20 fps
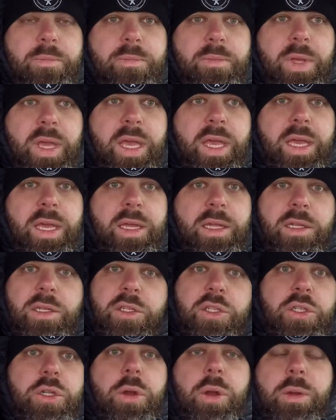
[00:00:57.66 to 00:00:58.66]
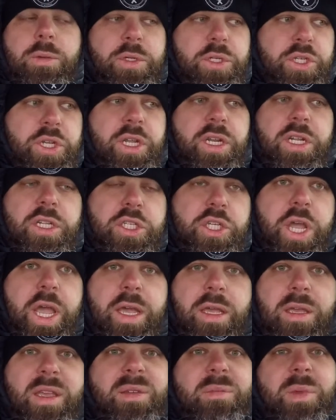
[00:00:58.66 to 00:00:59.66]
And I'm just gonna check,
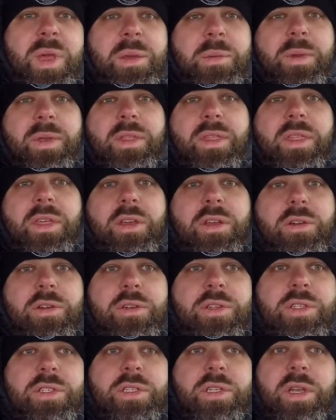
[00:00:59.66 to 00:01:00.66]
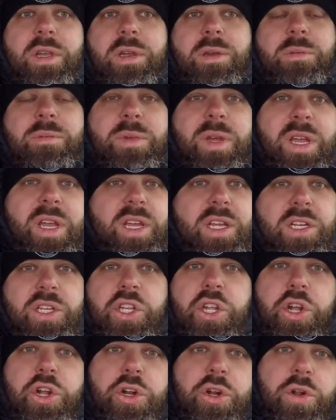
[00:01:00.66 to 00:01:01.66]
maybe there's some
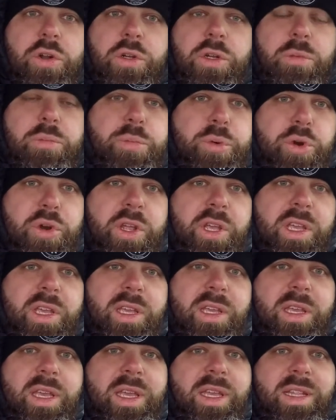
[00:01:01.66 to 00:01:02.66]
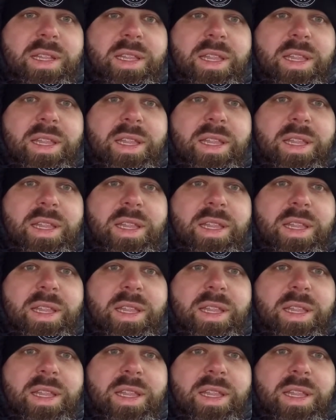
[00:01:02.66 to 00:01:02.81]
dirt or debris in